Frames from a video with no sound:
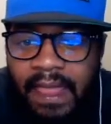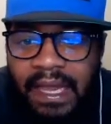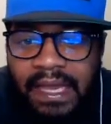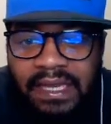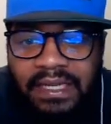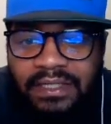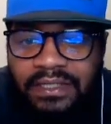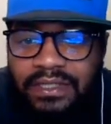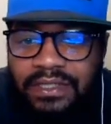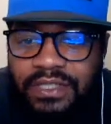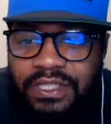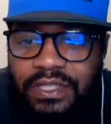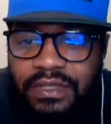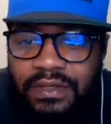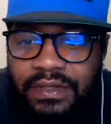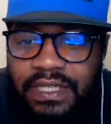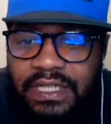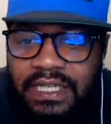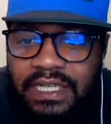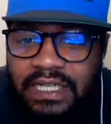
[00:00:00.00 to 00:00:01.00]
And this will show
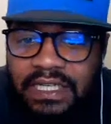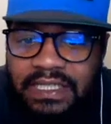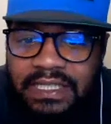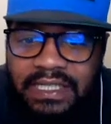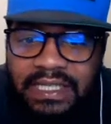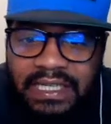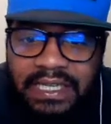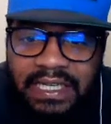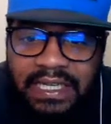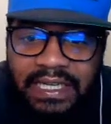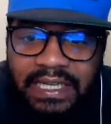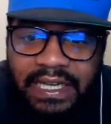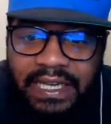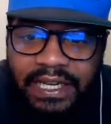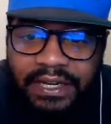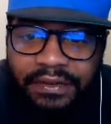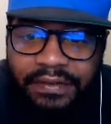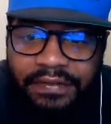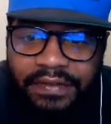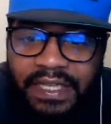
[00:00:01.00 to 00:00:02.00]
the, us the
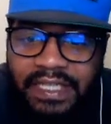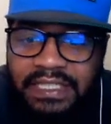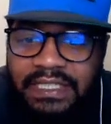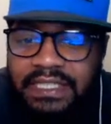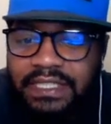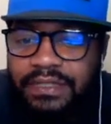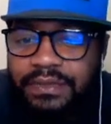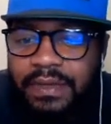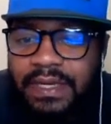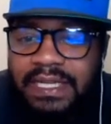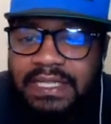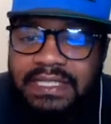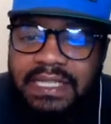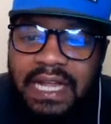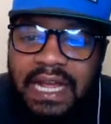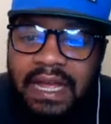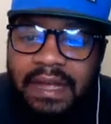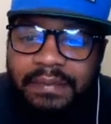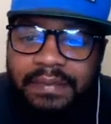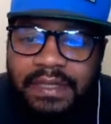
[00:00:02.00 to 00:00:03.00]
interface as well as the
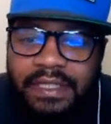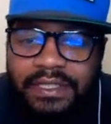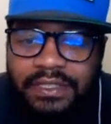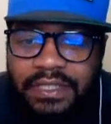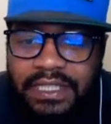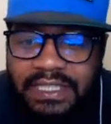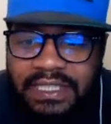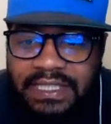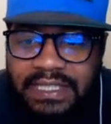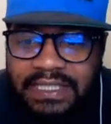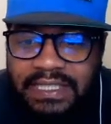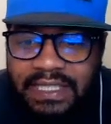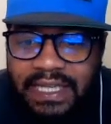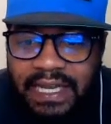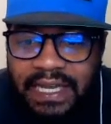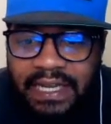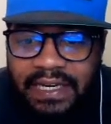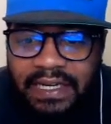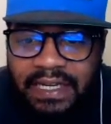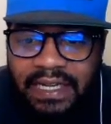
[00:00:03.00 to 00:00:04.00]
I P address that's
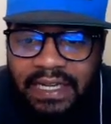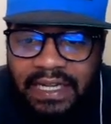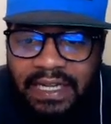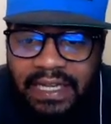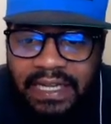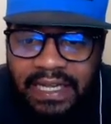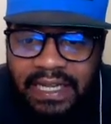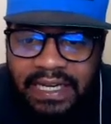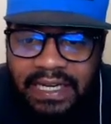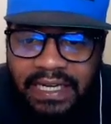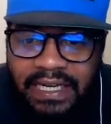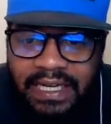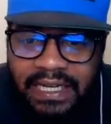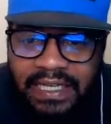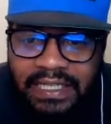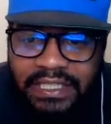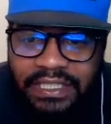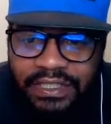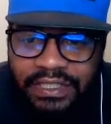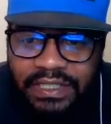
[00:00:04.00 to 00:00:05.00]
set. And
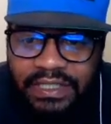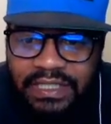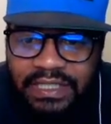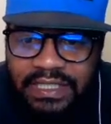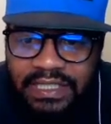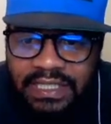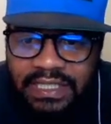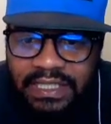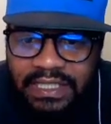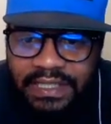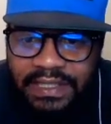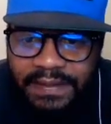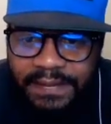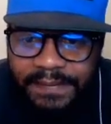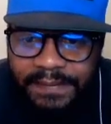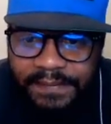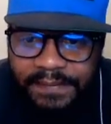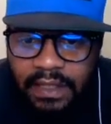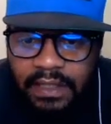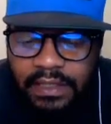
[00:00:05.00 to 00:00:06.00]
as you can see,
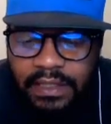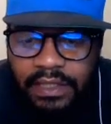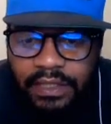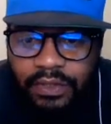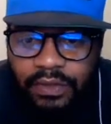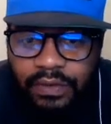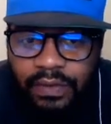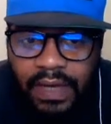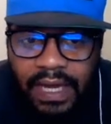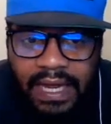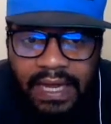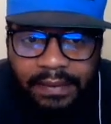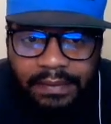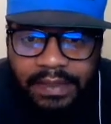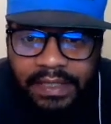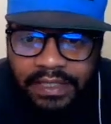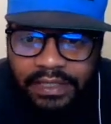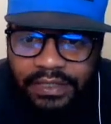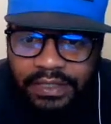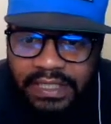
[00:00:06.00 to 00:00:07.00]
the new I
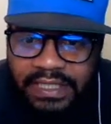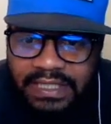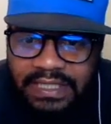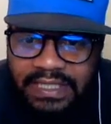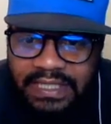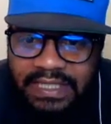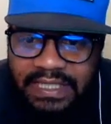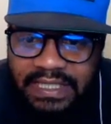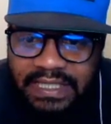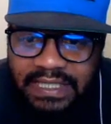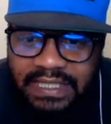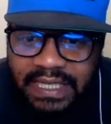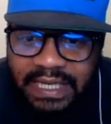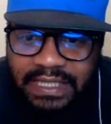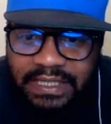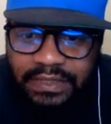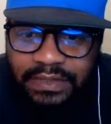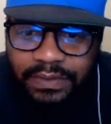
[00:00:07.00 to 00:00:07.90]
P address is set